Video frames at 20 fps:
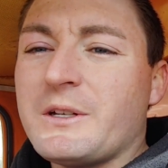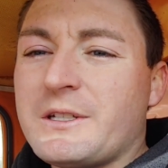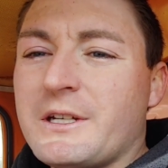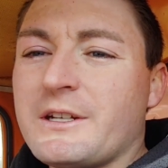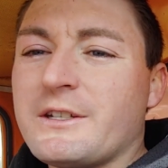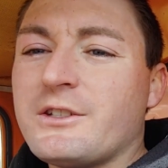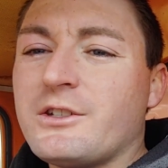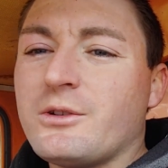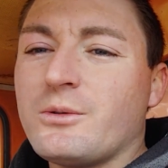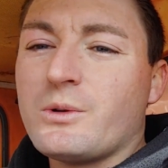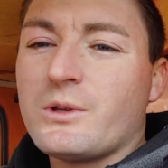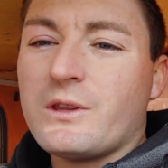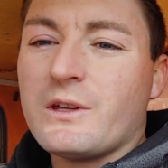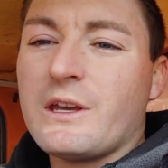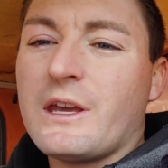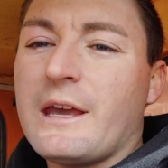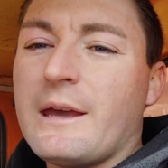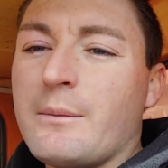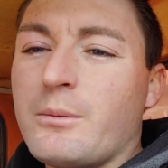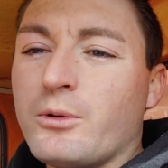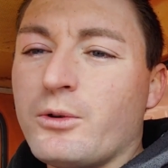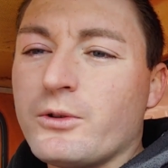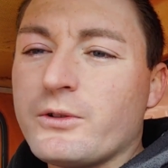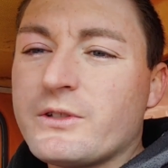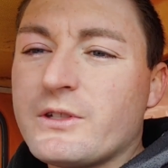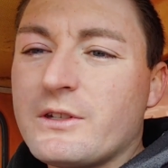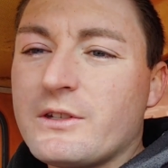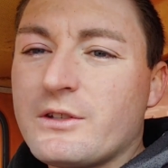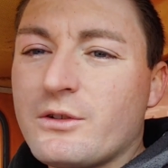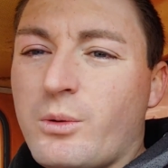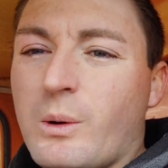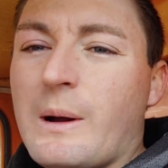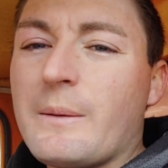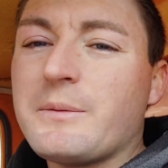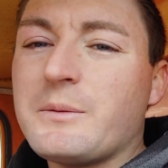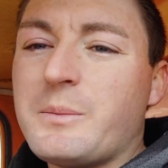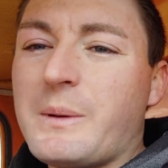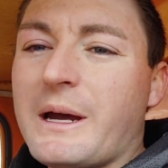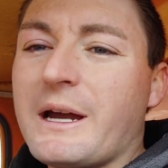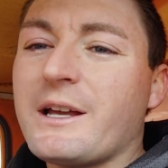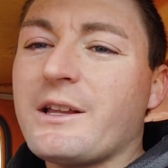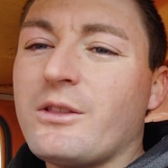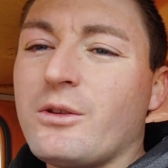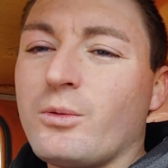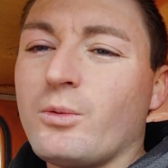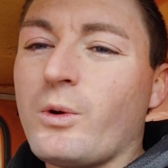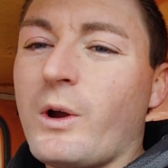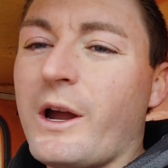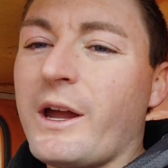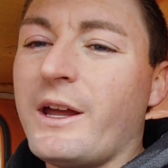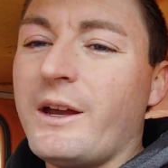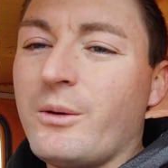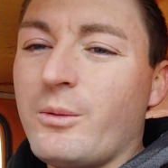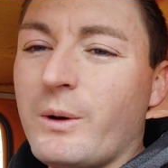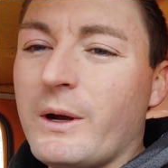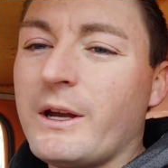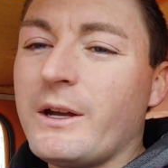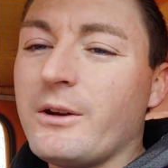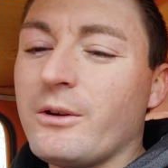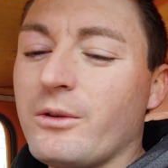tester with the cables swapped back the right way,